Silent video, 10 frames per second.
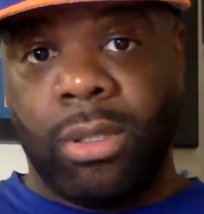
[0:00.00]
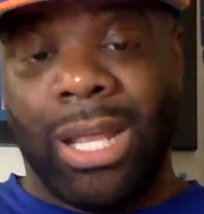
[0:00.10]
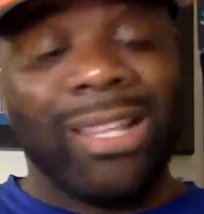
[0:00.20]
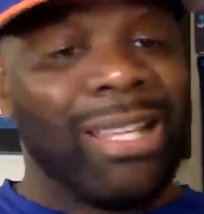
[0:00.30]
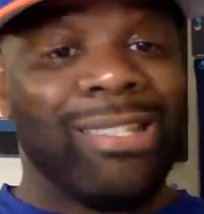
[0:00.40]

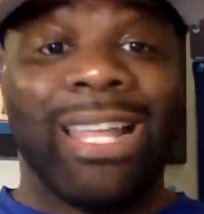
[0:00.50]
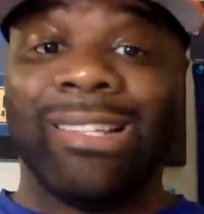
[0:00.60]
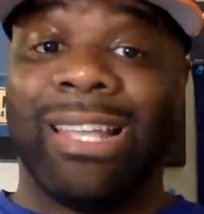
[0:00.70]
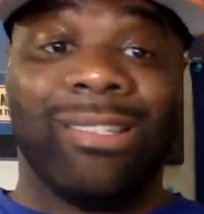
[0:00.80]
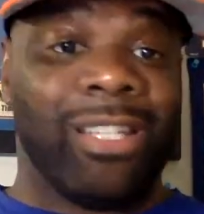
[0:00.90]

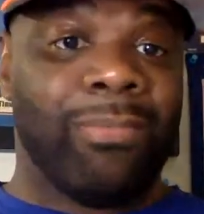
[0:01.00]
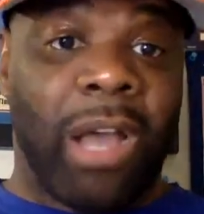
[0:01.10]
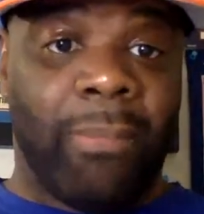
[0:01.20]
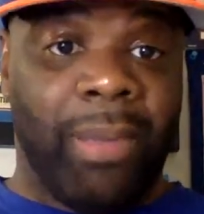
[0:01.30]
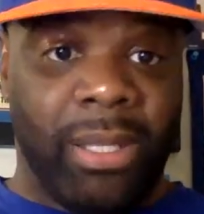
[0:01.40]
That's just
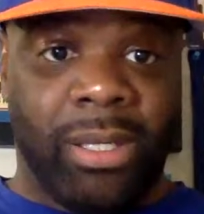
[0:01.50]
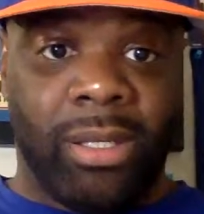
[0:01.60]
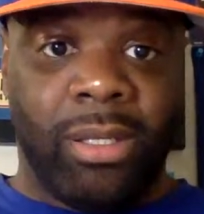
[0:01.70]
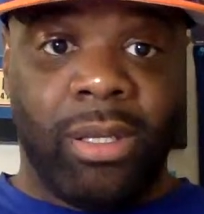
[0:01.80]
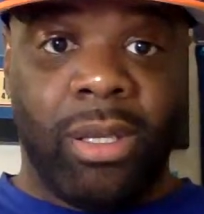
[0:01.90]
my opinion.
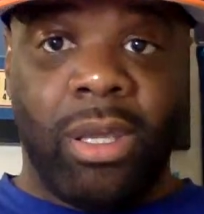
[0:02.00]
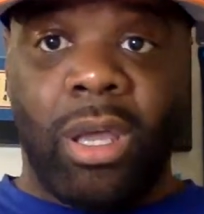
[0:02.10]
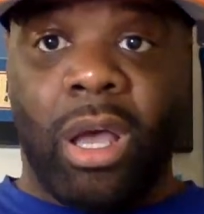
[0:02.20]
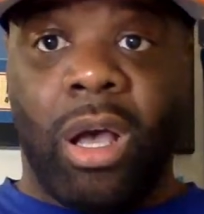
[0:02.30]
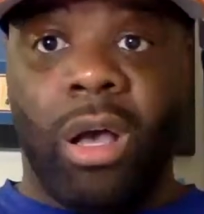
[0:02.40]

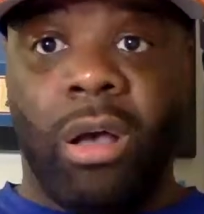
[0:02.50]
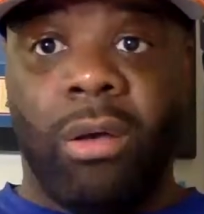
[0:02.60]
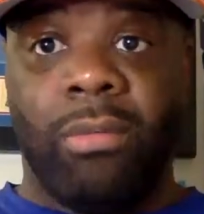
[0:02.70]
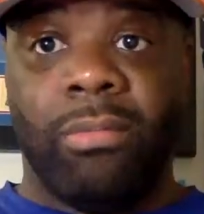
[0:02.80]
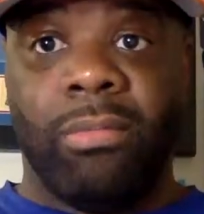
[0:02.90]

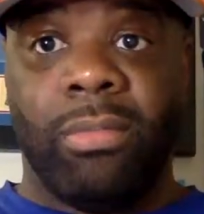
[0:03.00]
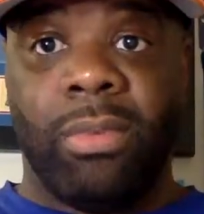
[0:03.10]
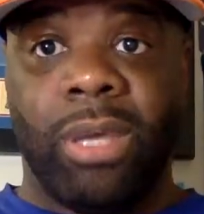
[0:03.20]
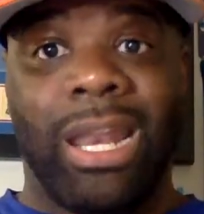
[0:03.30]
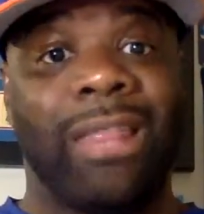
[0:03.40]
And
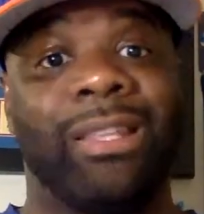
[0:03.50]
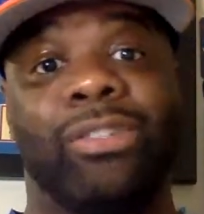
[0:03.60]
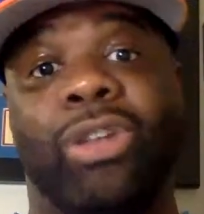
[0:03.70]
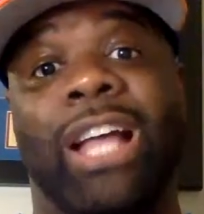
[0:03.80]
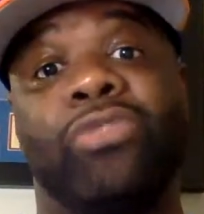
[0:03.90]
I think
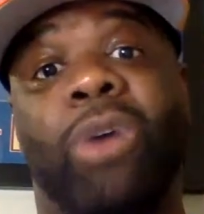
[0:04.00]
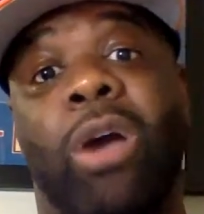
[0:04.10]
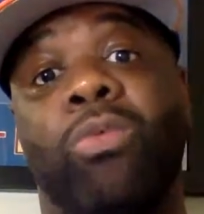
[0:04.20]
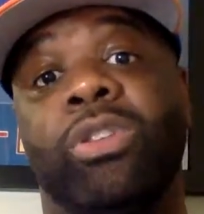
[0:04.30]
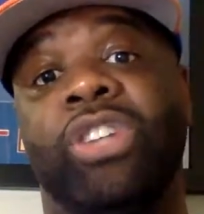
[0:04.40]
so. That's why
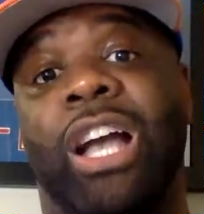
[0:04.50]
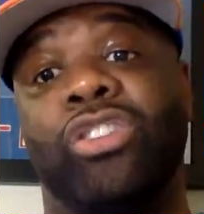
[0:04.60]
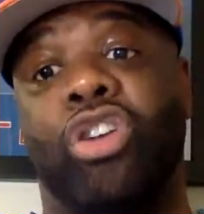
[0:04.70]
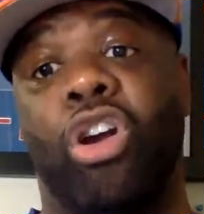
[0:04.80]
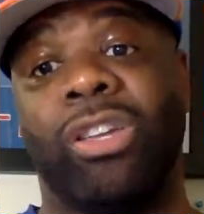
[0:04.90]
when
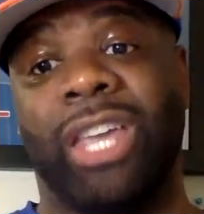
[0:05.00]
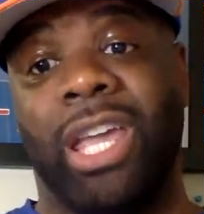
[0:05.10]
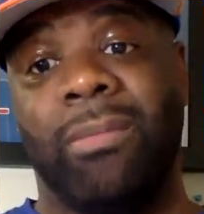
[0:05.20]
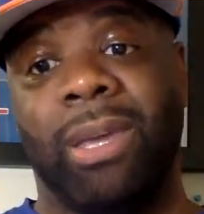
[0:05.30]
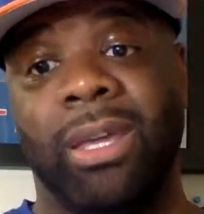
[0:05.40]
Josh Hart
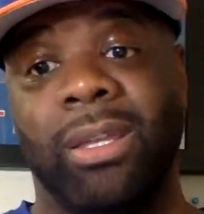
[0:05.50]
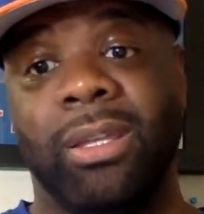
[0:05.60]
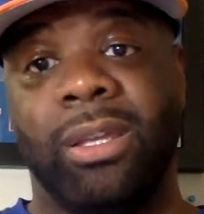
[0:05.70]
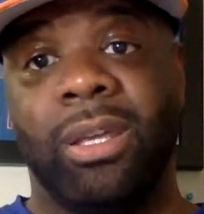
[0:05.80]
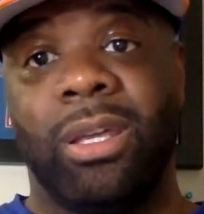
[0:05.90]
came in,
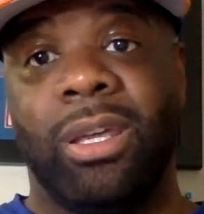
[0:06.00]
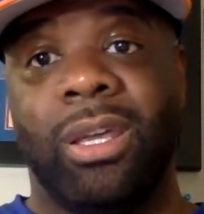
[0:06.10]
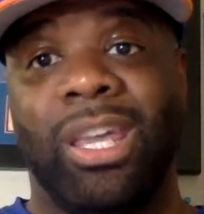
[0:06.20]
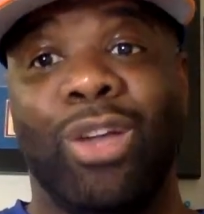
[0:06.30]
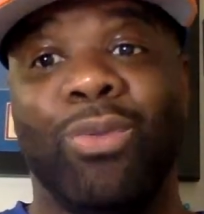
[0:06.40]

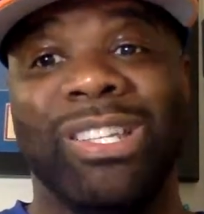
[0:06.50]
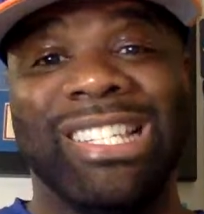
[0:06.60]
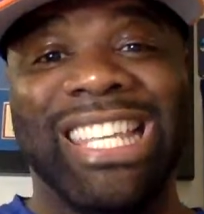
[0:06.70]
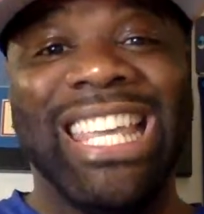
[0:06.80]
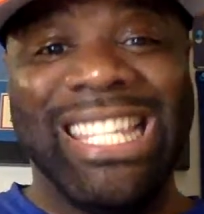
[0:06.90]
it
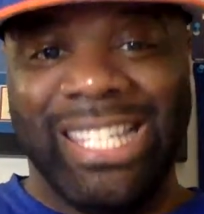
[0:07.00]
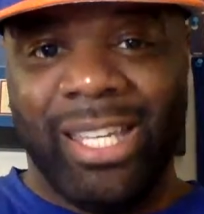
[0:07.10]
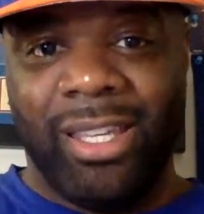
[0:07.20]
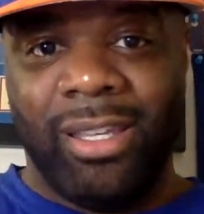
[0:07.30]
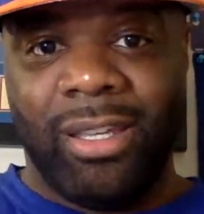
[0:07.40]
was
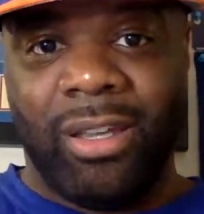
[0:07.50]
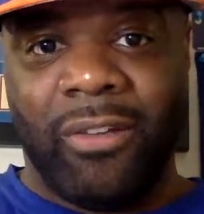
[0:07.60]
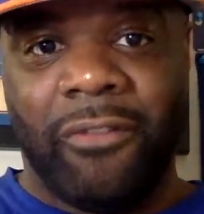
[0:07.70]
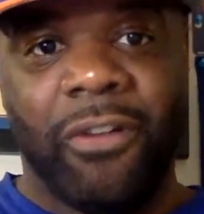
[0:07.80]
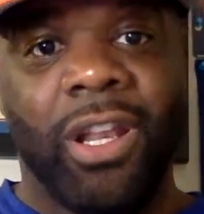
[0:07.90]
easy
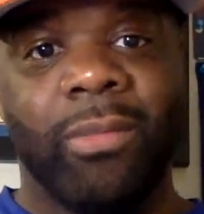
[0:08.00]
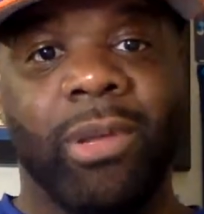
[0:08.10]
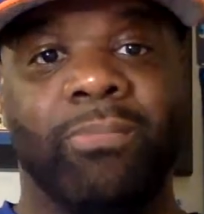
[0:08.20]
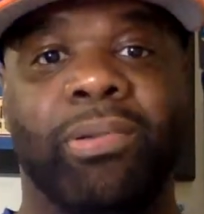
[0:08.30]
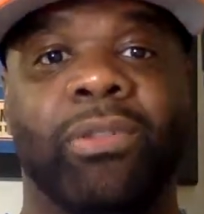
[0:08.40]
for them
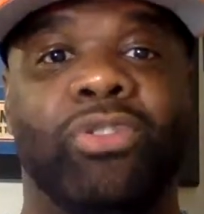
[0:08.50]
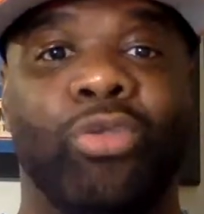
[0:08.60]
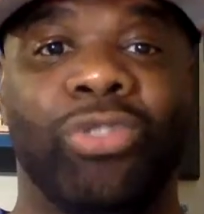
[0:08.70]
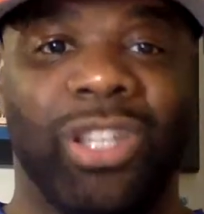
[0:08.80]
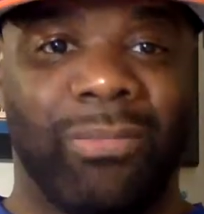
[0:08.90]
to put
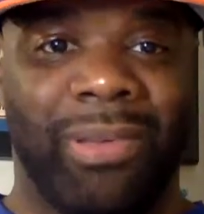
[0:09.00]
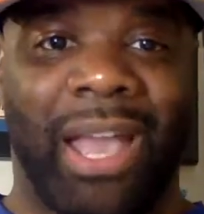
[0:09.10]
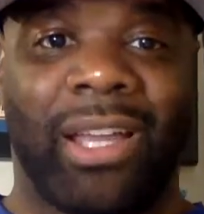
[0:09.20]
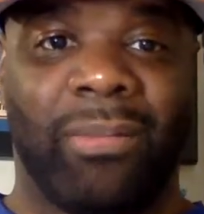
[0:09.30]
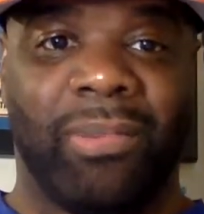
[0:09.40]
Deuce in the
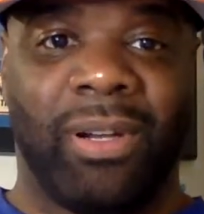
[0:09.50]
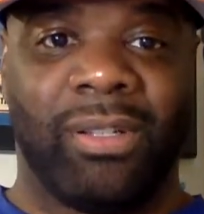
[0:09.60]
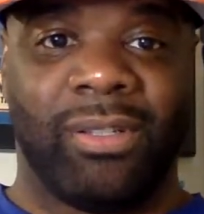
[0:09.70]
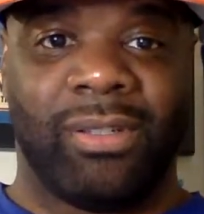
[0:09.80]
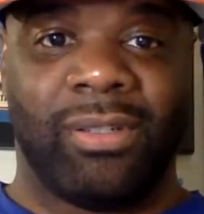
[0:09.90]
back of the
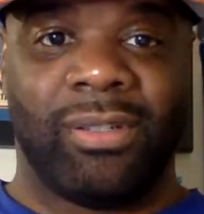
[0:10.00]
bus.